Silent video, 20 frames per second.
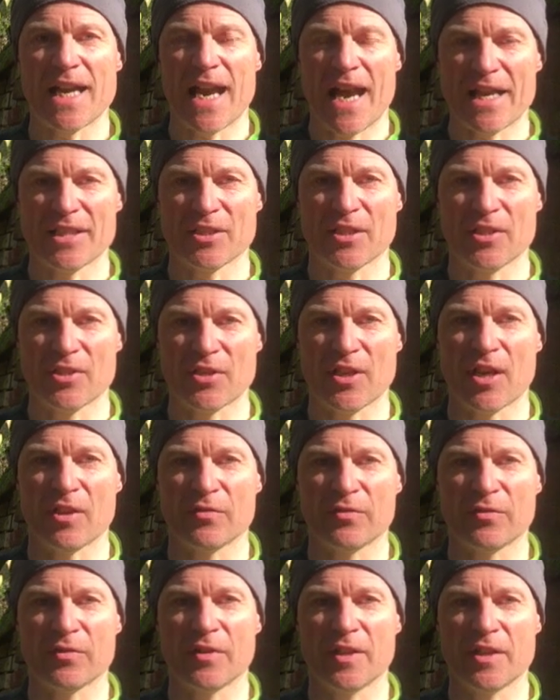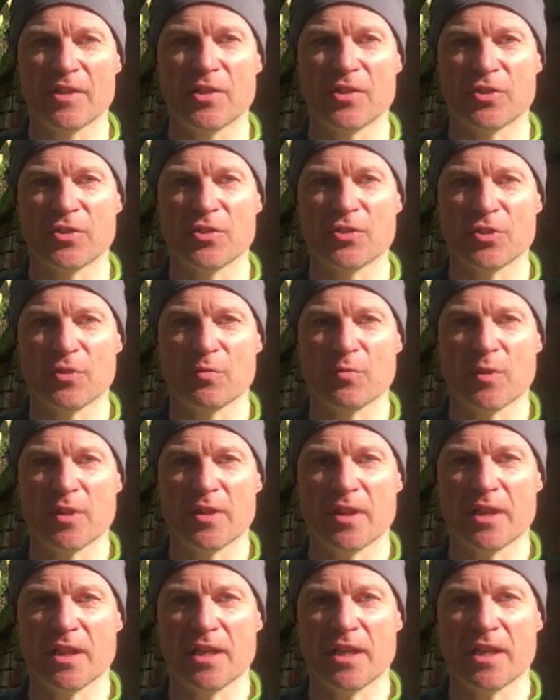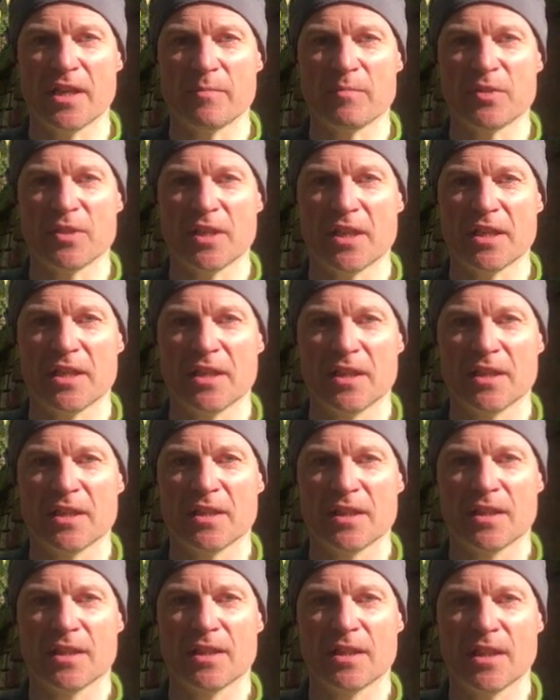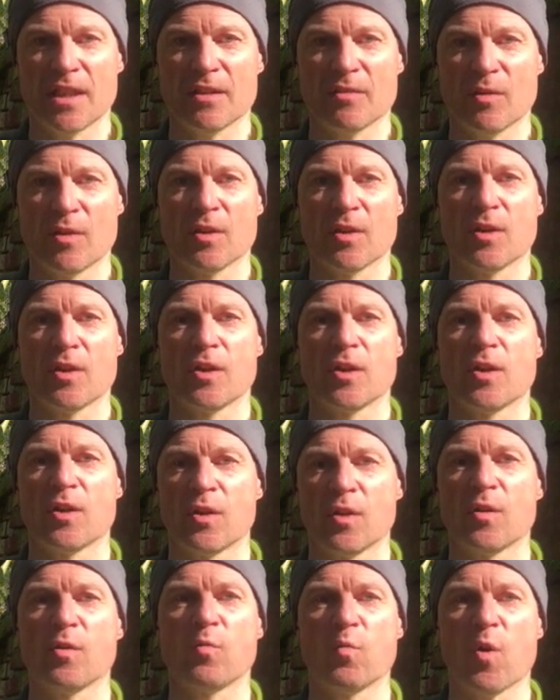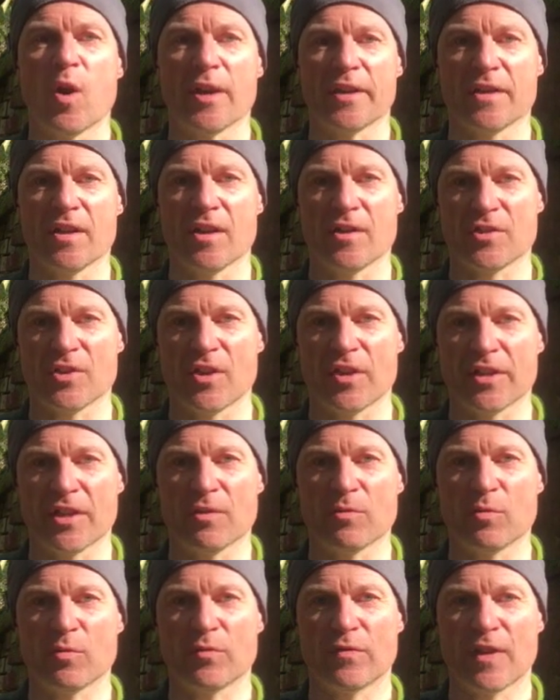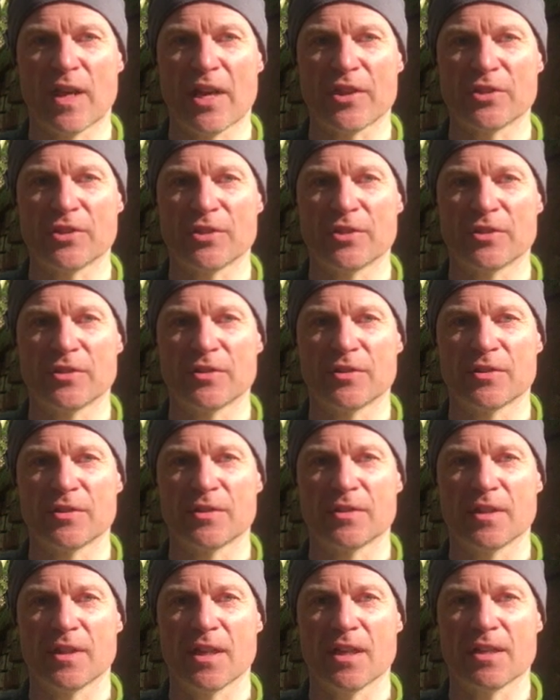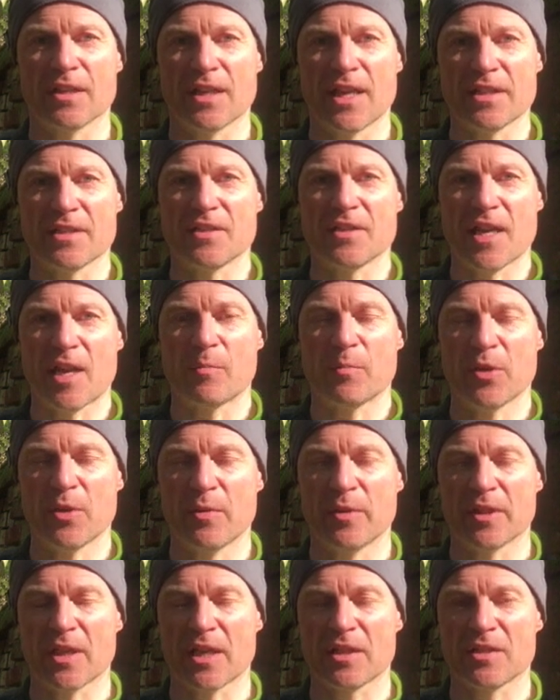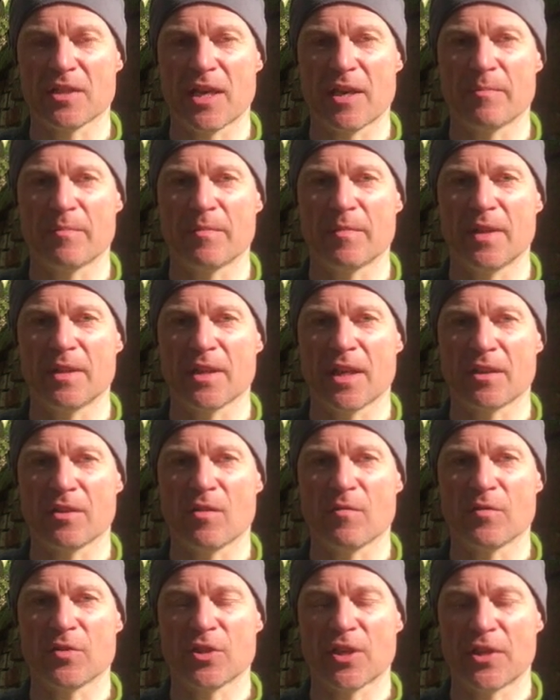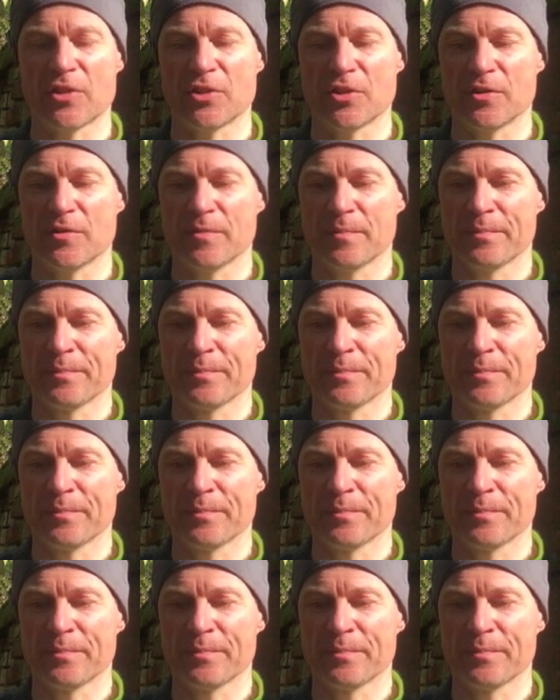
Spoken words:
ask yourself in discussion with the EMC, why can't I go all flash? And let us help you in that conversation.